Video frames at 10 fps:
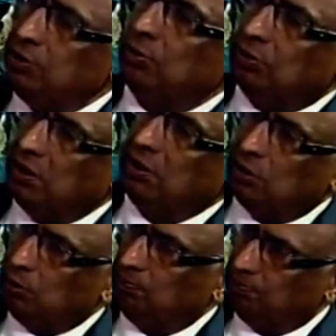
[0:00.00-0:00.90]
do you
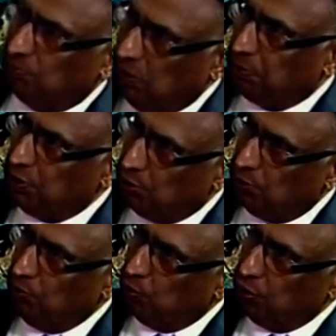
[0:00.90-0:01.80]
think people should
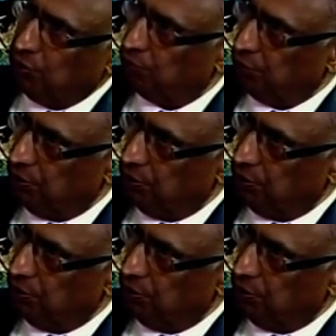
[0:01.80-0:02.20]
be voting for